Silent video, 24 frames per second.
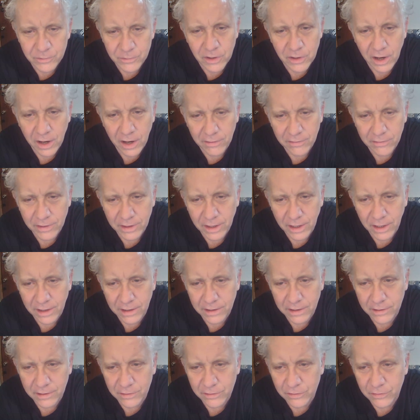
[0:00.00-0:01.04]
What I'm driving
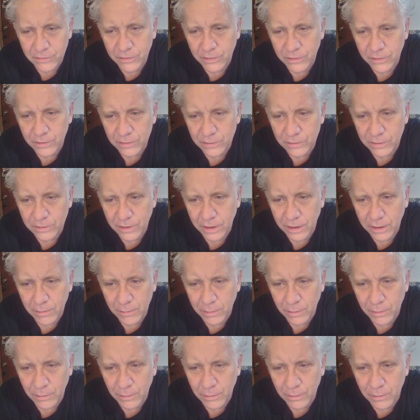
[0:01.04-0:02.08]
at is, for
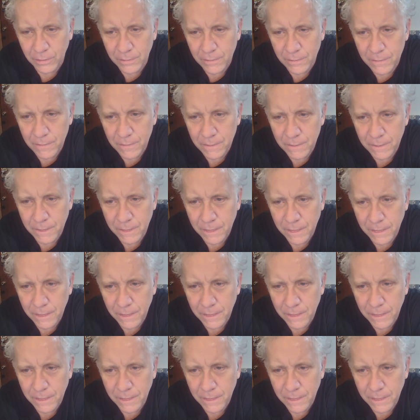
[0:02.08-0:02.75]
example,